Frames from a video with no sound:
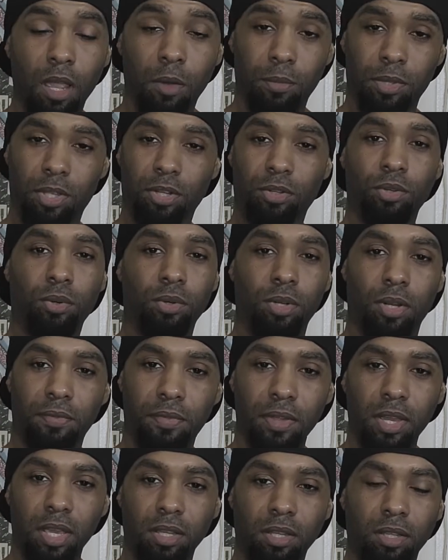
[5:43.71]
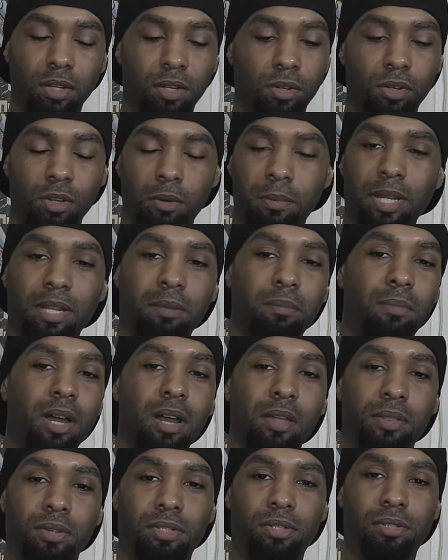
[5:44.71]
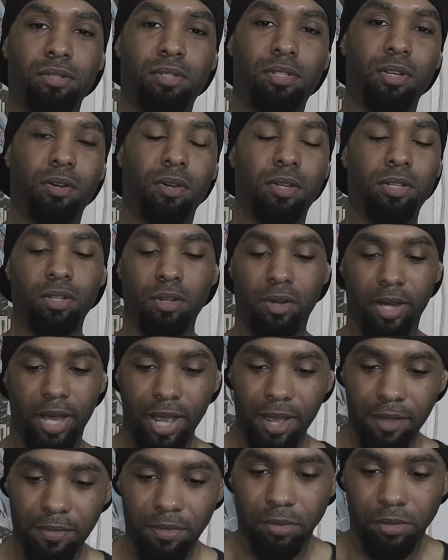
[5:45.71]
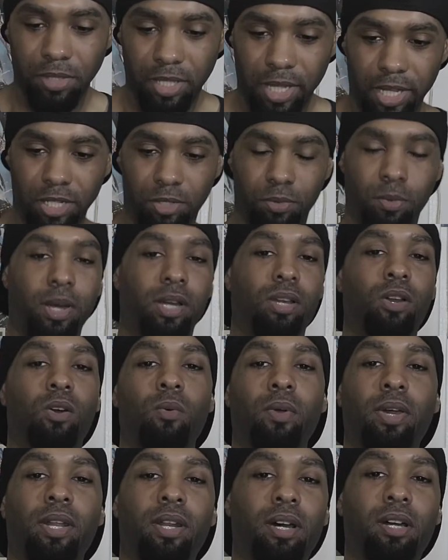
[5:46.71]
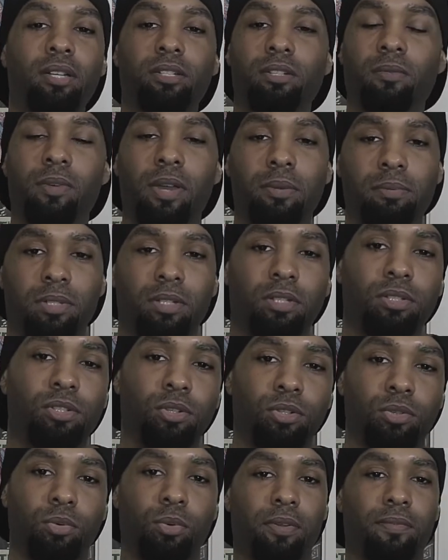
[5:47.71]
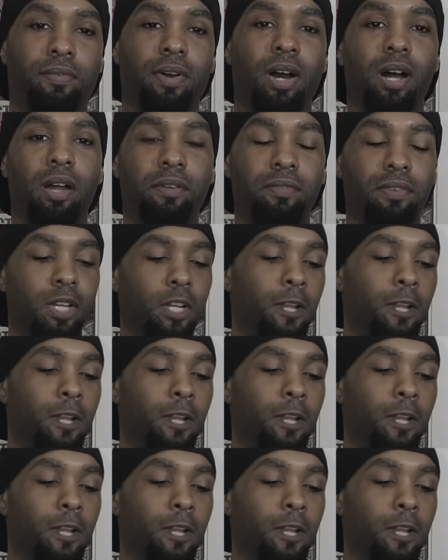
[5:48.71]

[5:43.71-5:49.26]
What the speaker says: And when you're doing your thing, you know, nobody bothers you. So, you know, I had those days where I go in 100 reps to 225.